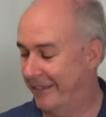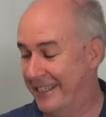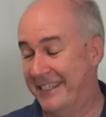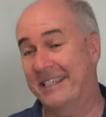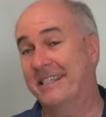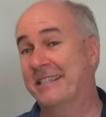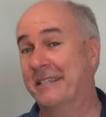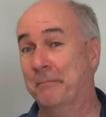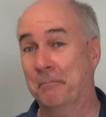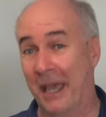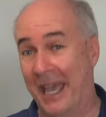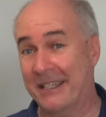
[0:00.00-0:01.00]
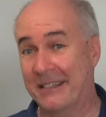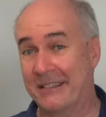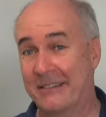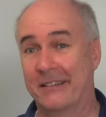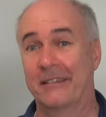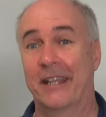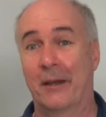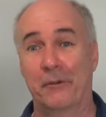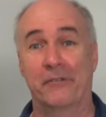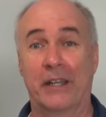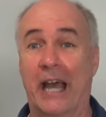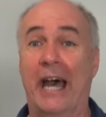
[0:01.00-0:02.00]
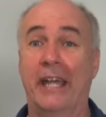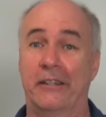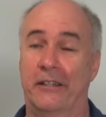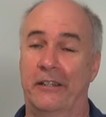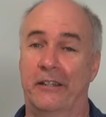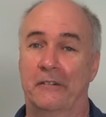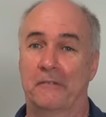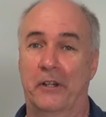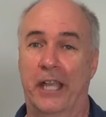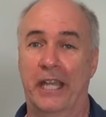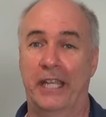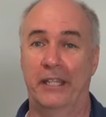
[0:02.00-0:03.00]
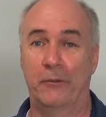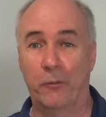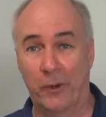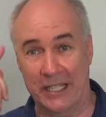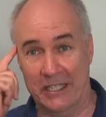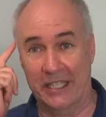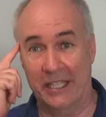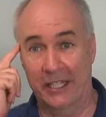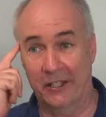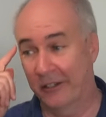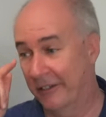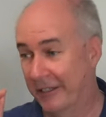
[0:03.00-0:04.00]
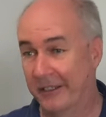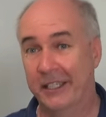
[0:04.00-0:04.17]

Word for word: this is the best that we've got for getting what's here